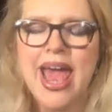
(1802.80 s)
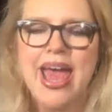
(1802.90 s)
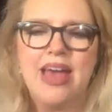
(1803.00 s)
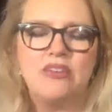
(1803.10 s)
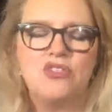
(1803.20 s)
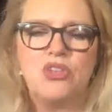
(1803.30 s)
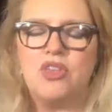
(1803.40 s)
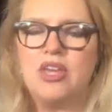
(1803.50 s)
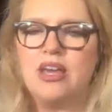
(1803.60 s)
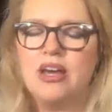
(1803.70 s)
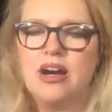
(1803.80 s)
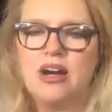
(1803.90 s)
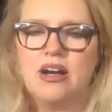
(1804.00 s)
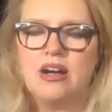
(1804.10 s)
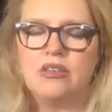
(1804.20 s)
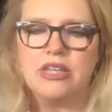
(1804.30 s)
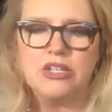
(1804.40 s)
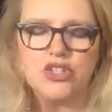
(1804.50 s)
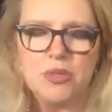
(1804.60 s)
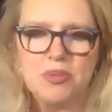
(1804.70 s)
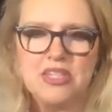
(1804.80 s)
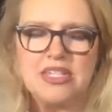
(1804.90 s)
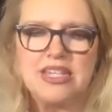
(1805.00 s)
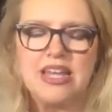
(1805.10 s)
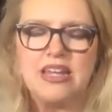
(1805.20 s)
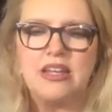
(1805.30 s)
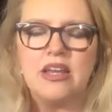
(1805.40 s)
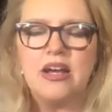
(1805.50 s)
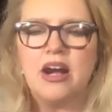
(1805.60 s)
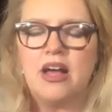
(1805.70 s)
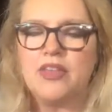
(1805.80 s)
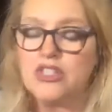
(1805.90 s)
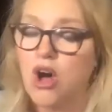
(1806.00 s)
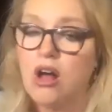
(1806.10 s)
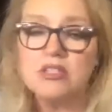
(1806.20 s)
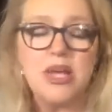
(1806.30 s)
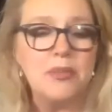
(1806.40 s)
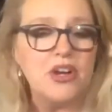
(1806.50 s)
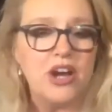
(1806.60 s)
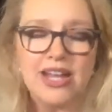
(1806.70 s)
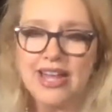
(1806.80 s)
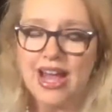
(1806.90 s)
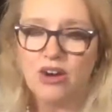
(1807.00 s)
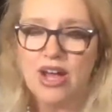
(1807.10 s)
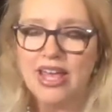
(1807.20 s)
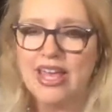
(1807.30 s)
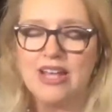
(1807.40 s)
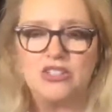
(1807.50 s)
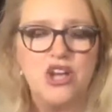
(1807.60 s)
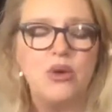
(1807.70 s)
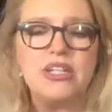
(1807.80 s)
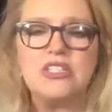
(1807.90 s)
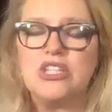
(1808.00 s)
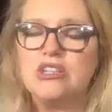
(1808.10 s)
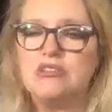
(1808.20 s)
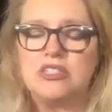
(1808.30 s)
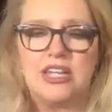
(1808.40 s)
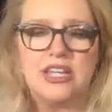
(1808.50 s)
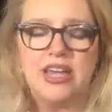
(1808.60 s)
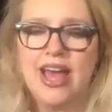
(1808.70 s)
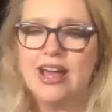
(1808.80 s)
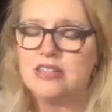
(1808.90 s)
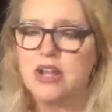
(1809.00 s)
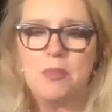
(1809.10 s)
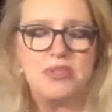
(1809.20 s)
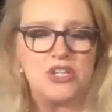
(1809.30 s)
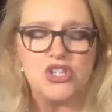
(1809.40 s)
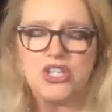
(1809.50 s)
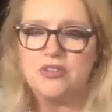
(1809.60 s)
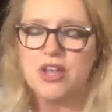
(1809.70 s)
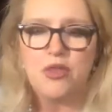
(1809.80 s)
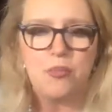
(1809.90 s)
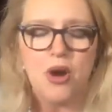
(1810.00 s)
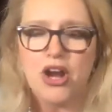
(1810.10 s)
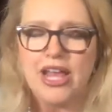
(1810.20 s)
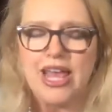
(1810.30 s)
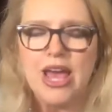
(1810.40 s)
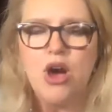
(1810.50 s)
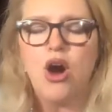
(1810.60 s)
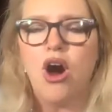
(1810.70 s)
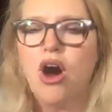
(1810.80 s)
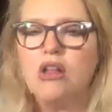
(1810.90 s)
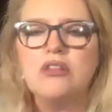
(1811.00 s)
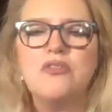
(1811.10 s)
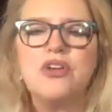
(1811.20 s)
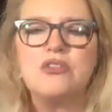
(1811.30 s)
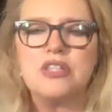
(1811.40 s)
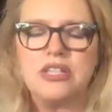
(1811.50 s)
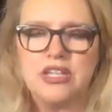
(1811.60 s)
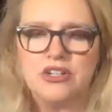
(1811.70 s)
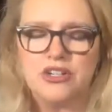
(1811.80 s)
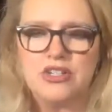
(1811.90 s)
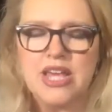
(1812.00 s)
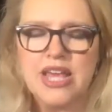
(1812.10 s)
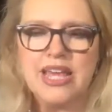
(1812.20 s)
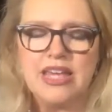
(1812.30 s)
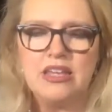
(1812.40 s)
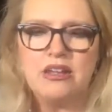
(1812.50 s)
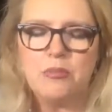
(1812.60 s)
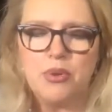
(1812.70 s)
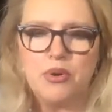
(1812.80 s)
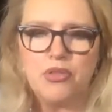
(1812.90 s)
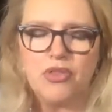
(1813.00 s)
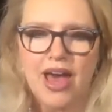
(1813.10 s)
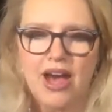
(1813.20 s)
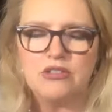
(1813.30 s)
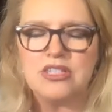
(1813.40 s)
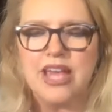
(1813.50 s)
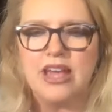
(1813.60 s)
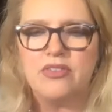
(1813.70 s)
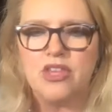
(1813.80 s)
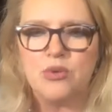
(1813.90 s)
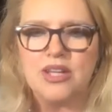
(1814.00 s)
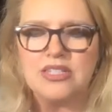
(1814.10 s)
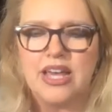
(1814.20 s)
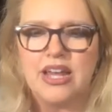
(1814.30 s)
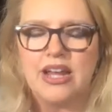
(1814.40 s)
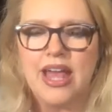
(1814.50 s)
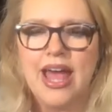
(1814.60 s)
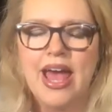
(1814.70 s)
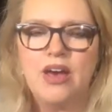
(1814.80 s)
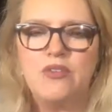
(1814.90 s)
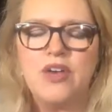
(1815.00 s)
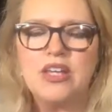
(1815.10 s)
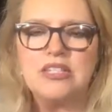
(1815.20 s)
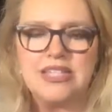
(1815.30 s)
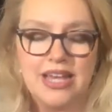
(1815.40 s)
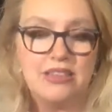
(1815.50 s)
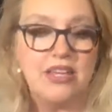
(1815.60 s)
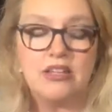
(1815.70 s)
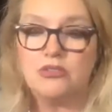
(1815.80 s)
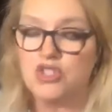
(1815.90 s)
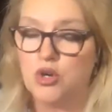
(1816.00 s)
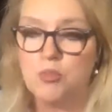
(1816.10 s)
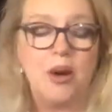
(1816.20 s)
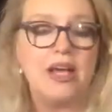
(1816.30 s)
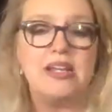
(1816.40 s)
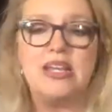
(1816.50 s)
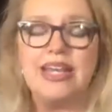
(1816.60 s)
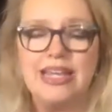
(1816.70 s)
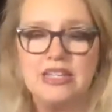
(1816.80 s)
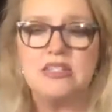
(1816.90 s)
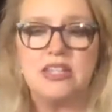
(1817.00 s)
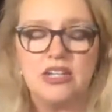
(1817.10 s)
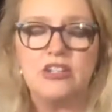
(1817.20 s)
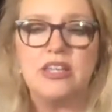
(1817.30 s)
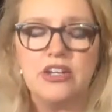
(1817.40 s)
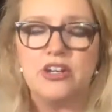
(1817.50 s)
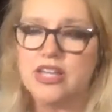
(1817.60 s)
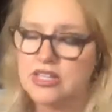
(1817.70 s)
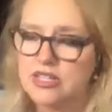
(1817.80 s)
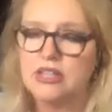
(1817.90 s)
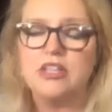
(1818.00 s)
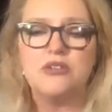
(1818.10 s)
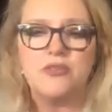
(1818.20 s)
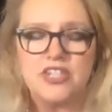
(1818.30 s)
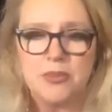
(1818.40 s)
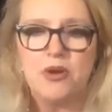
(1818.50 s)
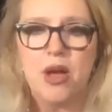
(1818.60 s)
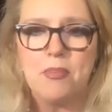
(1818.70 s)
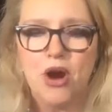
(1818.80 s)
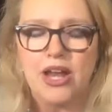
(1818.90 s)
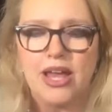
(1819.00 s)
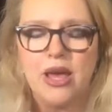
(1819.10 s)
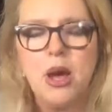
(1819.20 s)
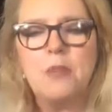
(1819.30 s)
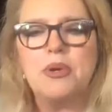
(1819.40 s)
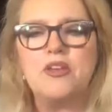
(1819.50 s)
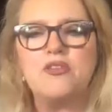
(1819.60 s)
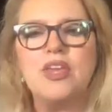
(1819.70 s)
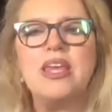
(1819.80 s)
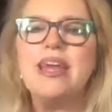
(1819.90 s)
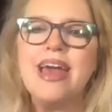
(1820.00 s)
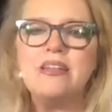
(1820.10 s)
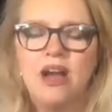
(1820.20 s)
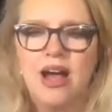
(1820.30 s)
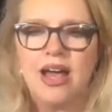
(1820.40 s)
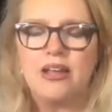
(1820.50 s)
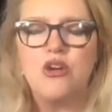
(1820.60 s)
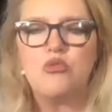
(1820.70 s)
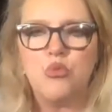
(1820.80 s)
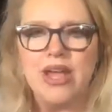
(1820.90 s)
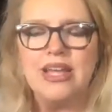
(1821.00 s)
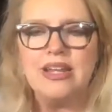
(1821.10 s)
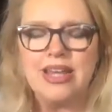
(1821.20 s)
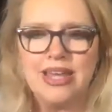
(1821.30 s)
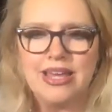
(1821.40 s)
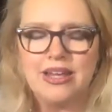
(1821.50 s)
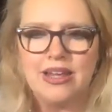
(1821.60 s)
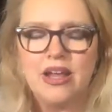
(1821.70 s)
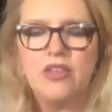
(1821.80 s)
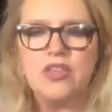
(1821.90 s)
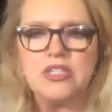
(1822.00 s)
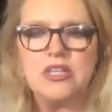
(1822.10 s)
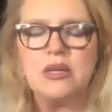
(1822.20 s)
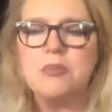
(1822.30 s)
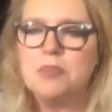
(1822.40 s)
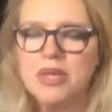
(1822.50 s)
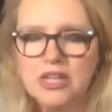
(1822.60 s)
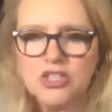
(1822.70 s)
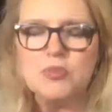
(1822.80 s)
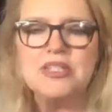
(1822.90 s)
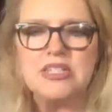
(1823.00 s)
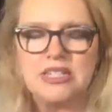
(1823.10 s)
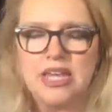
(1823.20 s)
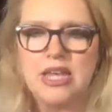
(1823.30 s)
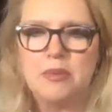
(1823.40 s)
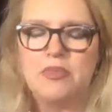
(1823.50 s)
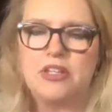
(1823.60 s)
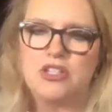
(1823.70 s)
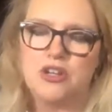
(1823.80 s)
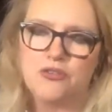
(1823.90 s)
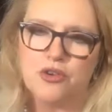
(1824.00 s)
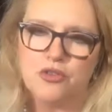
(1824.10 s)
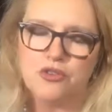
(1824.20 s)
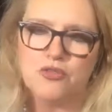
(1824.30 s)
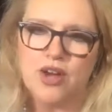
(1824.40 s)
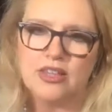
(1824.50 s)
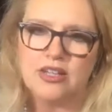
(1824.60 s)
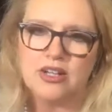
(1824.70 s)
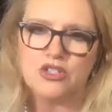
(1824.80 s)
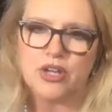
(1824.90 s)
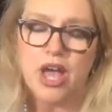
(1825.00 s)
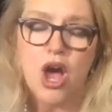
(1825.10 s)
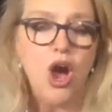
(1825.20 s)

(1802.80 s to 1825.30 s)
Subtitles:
and the leadership in the Senate, that's all Democrat now. He has no excuse that he has an opposition of another party. All of those leaders in both the House and the US Senate have said that Joe Biden is their leader. He's the leader of the Democrat Party. But if he cannot rein in this impeachment scheme that is going to further divide the country,